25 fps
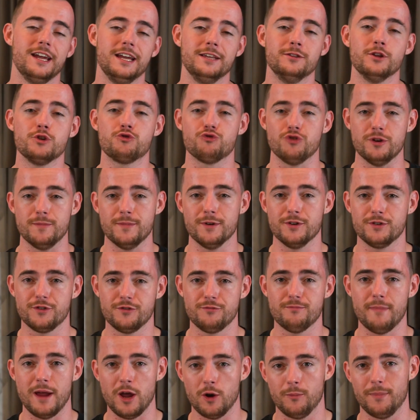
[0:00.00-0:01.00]
in the treatment
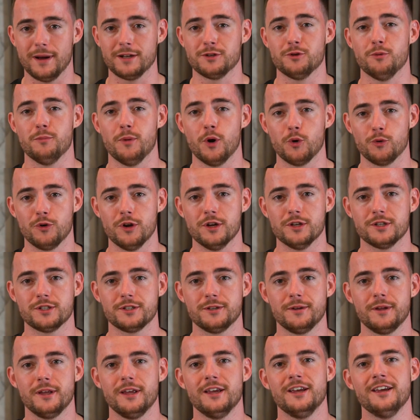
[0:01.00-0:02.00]
of male pattern
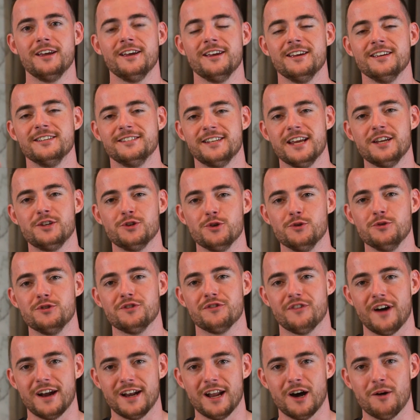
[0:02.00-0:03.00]
baldness? Stay
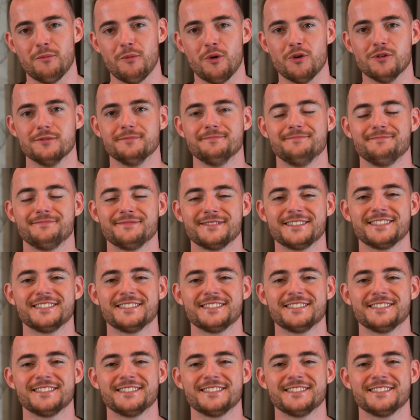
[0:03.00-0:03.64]
tuned to find out more.